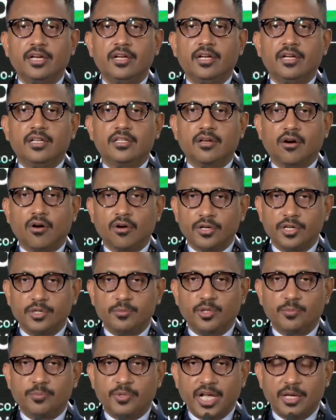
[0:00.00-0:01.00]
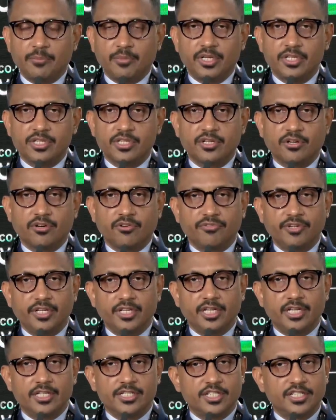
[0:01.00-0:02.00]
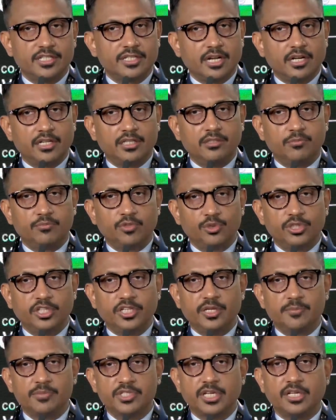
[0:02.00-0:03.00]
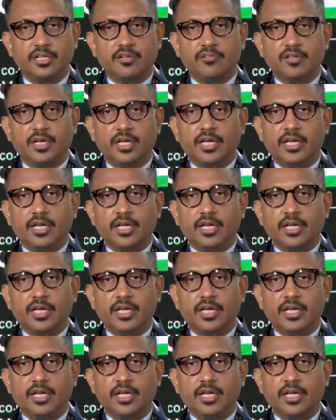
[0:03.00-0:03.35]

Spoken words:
the Honorable Prime Minister of India, Sri Narendra Modi himself.